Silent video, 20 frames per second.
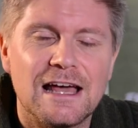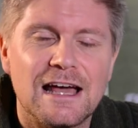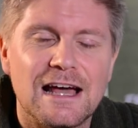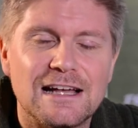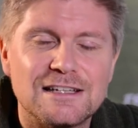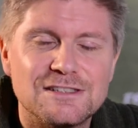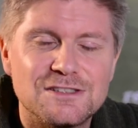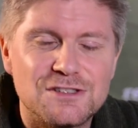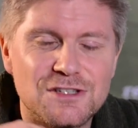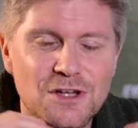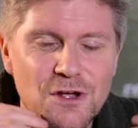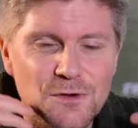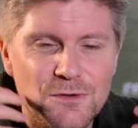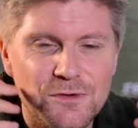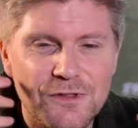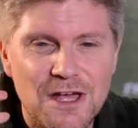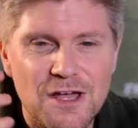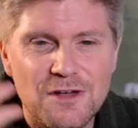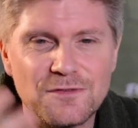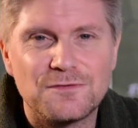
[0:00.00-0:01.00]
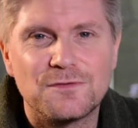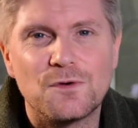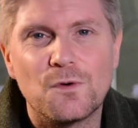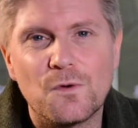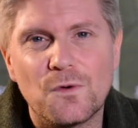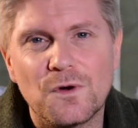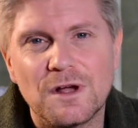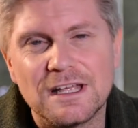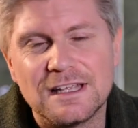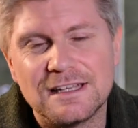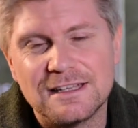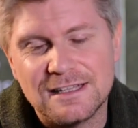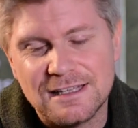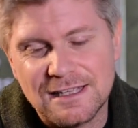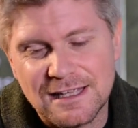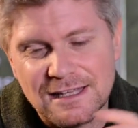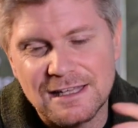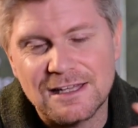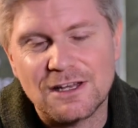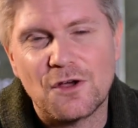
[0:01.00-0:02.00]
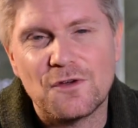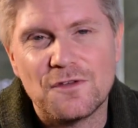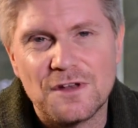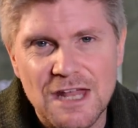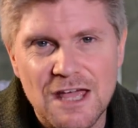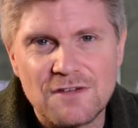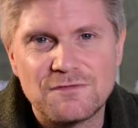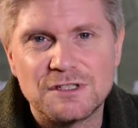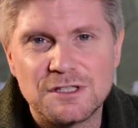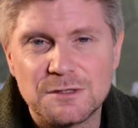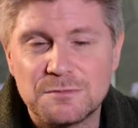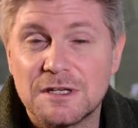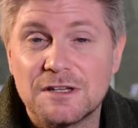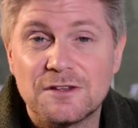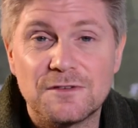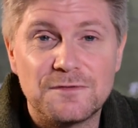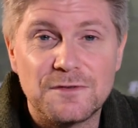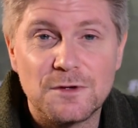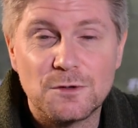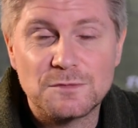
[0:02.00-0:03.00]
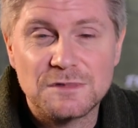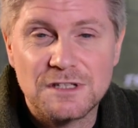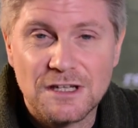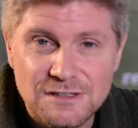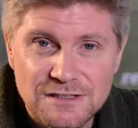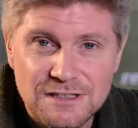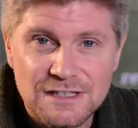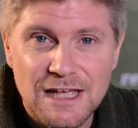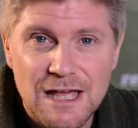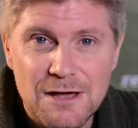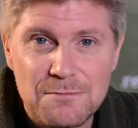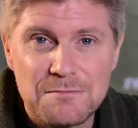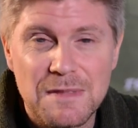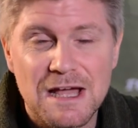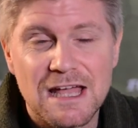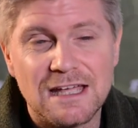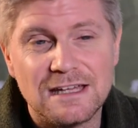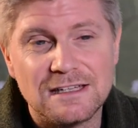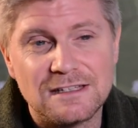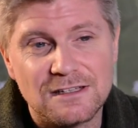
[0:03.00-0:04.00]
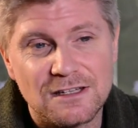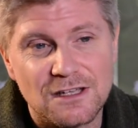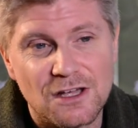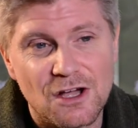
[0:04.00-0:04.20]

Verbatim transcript: And so therefore, you know, inevitably the film doesn't get made, the